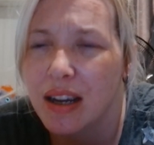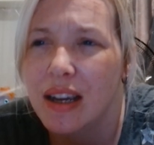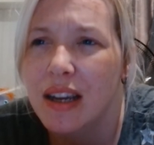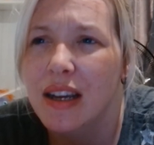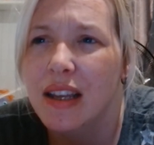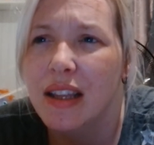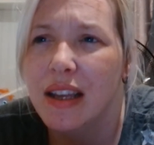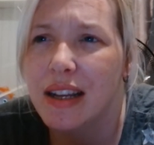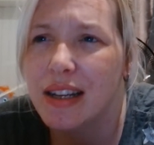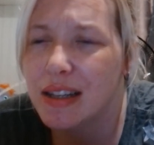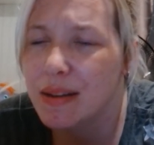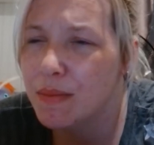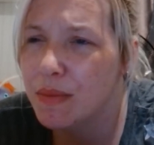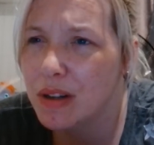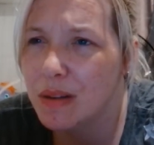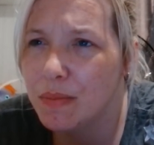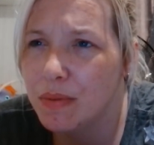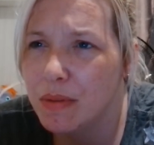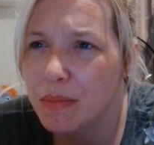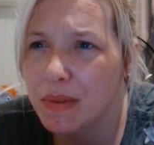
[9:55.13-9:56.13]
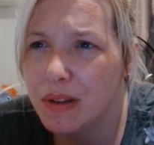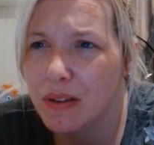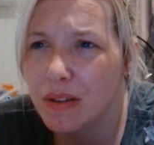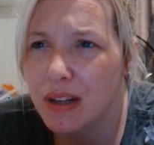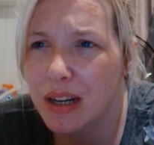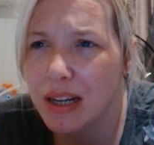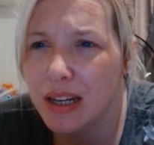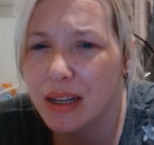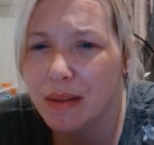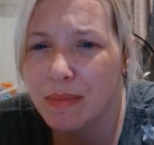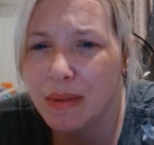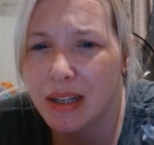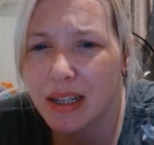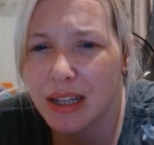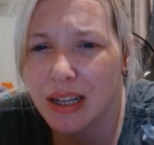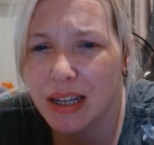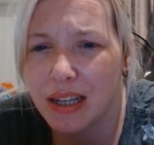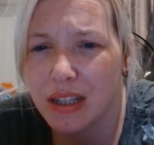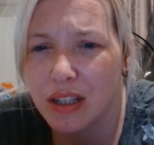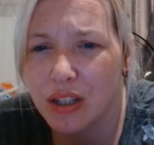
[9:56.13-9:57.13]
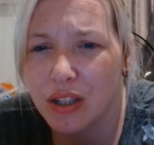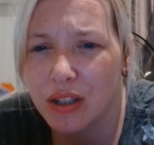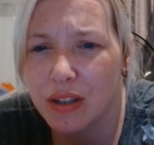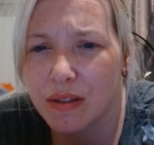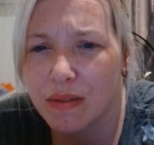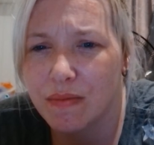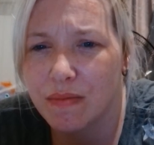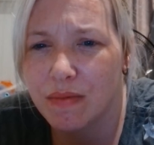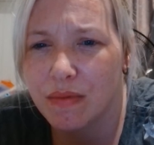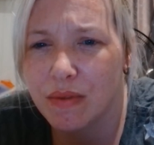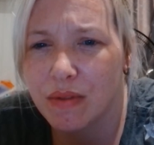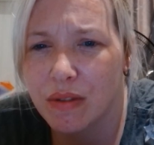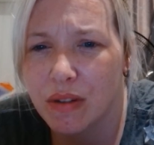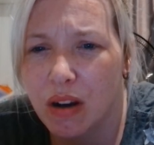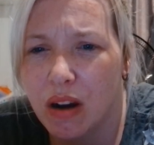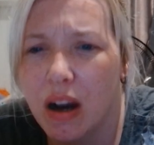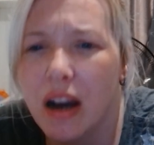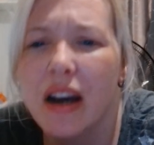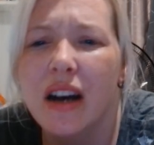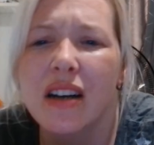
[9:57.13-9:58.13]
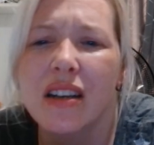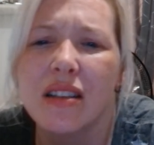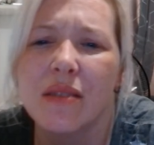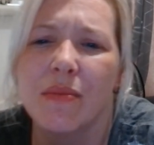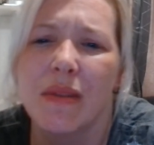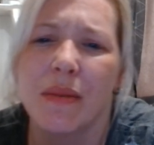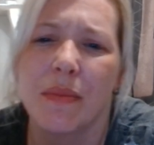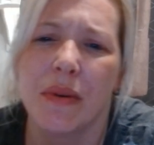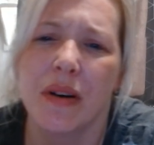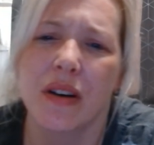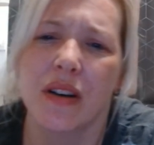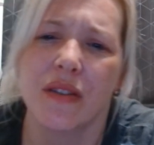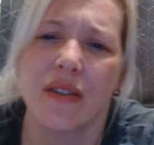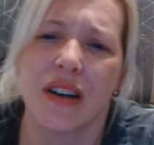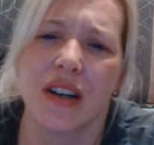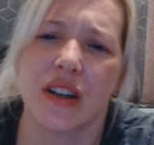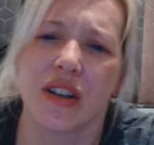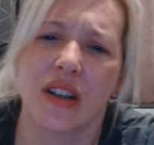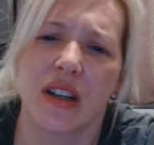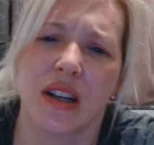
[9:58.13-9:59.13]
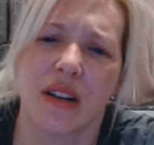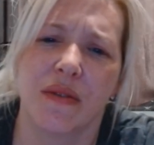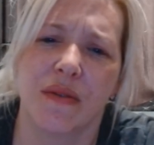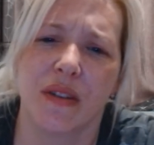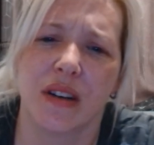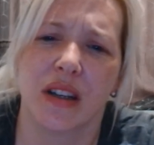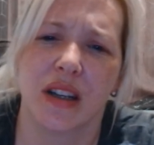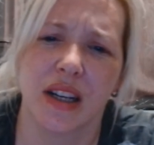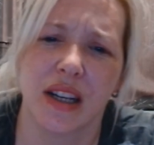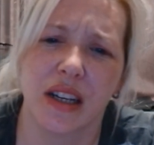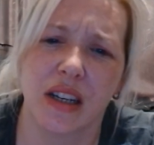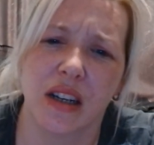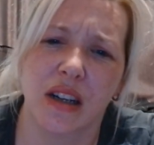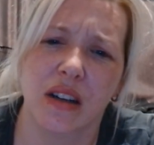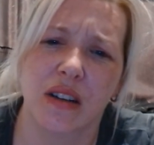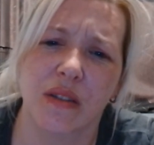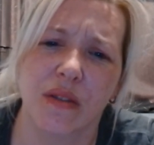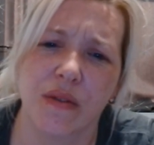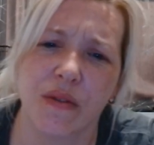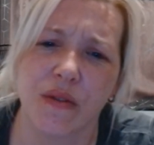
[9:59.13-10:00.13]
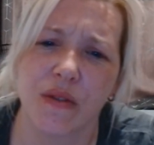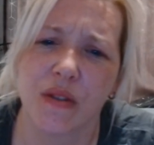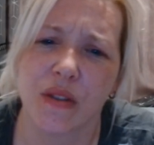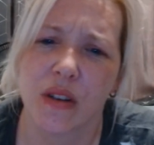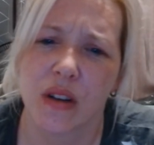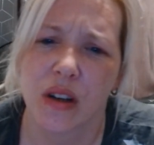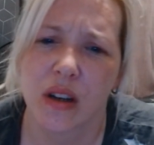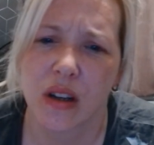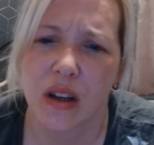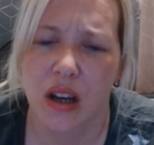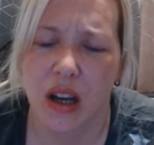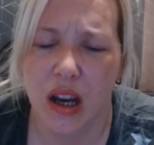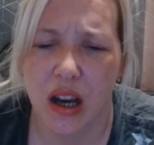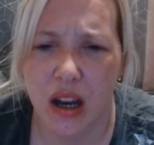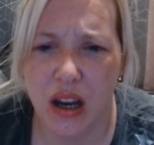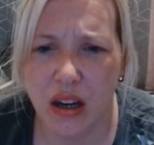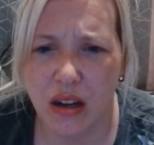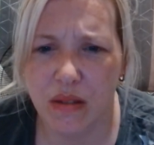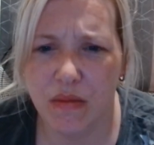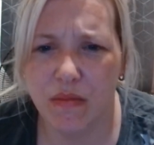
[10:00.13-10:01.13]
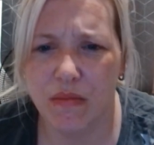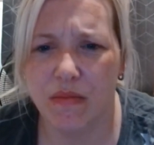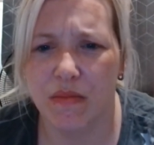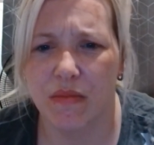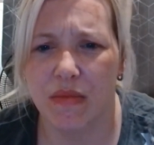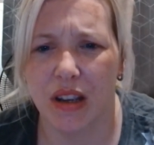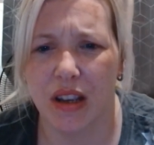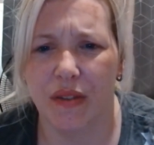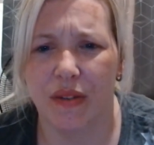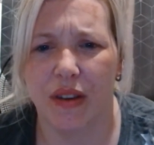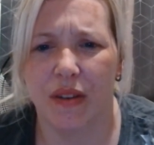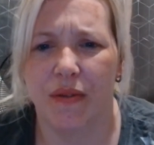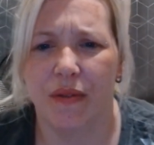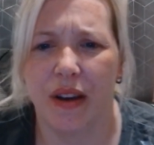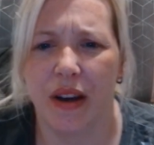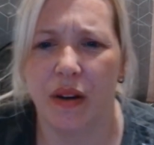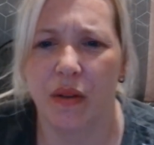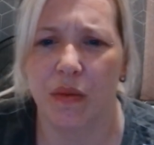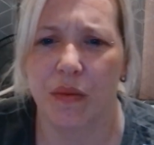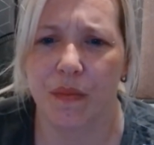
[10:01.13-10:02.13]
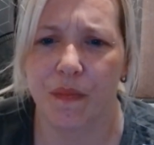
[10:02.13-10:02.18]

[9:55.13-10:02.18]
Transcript: they didn't want to put me on any medication. I asked my partner, actually, funnily enough, if he felt